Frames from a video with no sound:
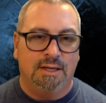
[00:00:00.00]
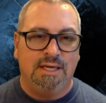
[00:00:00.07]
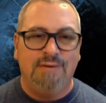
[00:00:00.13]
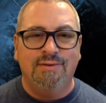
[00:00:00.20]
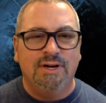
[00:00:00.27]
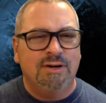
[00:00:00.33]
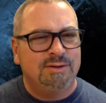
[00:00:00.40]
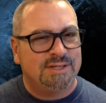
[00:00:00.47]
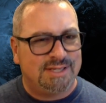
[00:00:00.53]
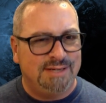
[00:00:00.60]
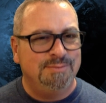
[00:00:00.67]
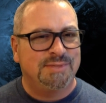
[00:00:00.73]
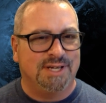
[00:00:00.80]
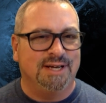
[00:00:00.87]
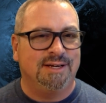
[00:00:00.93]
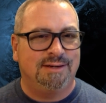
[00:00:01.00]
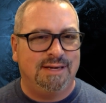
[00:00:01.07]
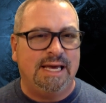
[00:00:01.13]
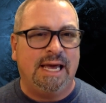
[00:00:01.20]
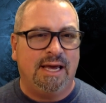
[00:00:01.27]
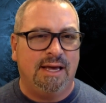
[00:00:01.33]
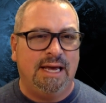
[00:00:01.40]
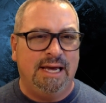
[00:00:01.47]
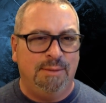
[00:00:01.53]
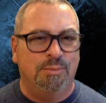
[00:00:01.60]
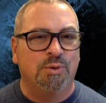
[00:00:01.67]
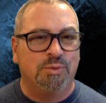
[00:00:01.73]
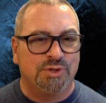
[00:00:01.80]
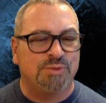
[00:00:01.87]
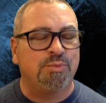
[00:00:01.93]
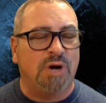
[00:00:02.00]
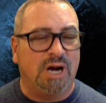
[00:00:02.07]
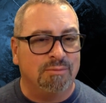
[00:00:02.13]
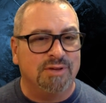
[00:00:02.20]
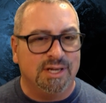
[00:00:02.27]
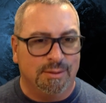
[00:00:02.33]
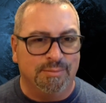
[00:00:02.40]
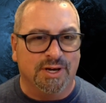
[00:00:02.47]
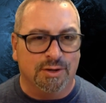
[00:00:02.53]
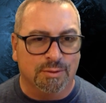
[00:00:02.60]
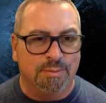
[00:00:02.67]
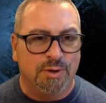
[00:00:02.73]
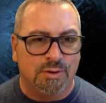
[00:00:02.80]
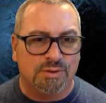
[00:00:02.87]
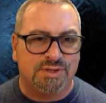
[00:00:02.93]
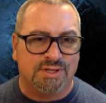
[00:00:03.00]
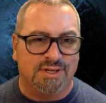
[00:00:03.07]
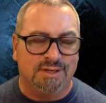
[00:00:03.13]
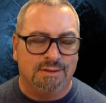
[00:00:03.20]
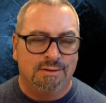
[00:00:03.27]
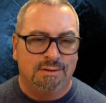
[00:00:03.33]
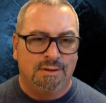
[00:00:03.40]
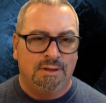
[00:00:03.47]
Even though it seems like Abel was probably a better person.